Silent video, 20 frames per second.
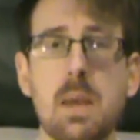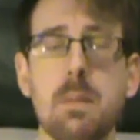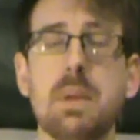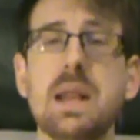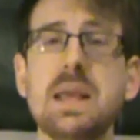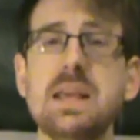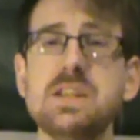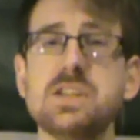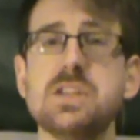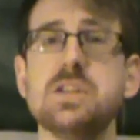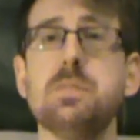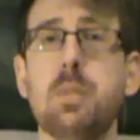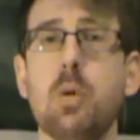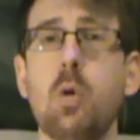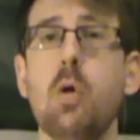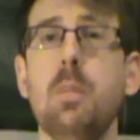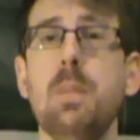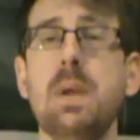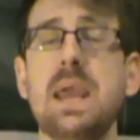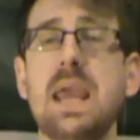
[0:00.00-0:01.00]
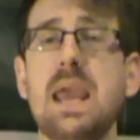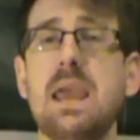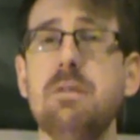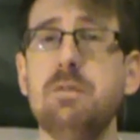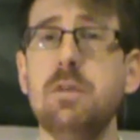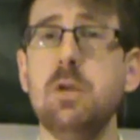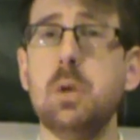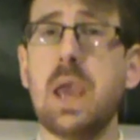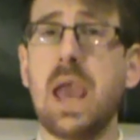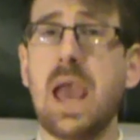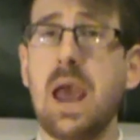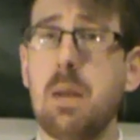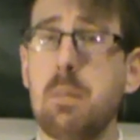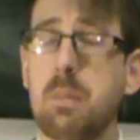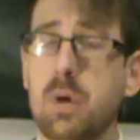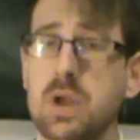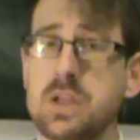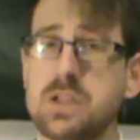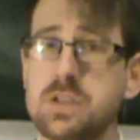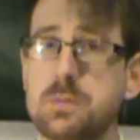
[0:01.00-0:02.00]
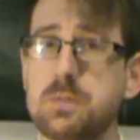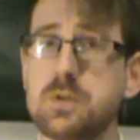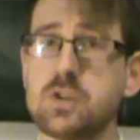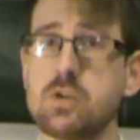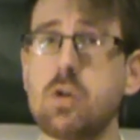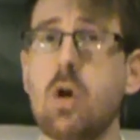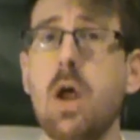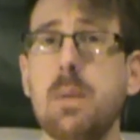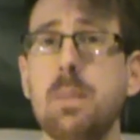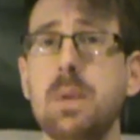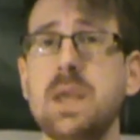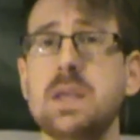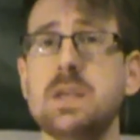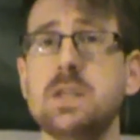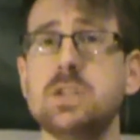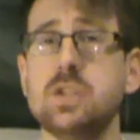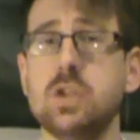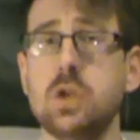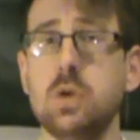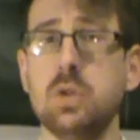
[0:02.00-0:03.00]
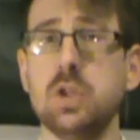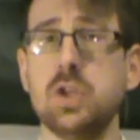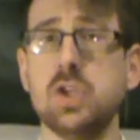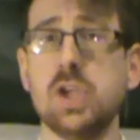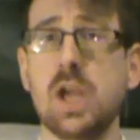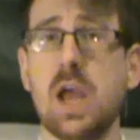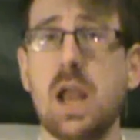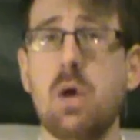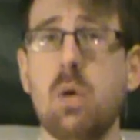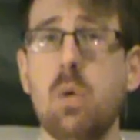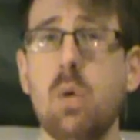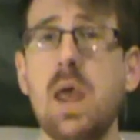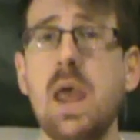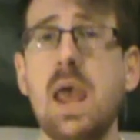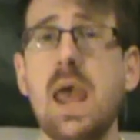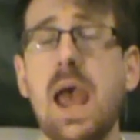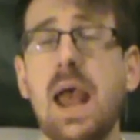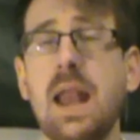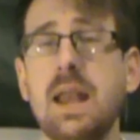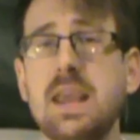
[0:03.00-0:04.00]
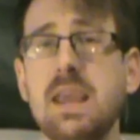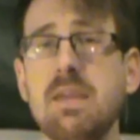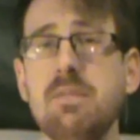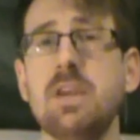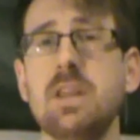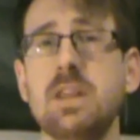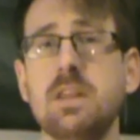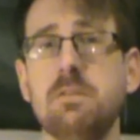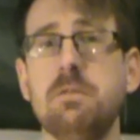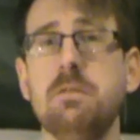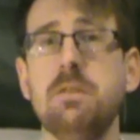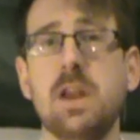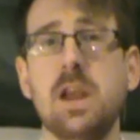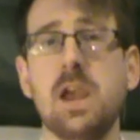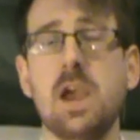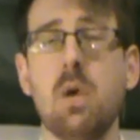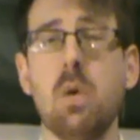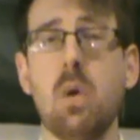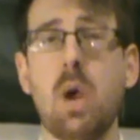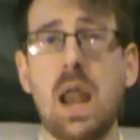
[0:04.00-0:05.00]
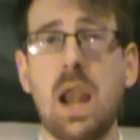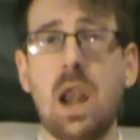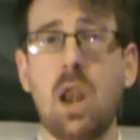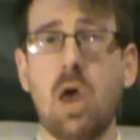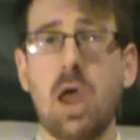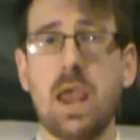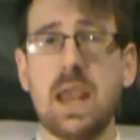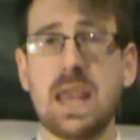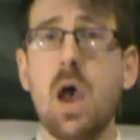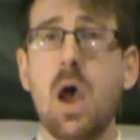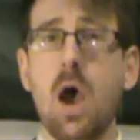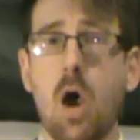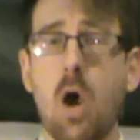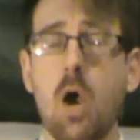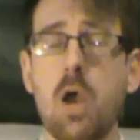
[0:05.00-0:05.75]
Please support me if you can by subscribing to the channel and giving this video a like.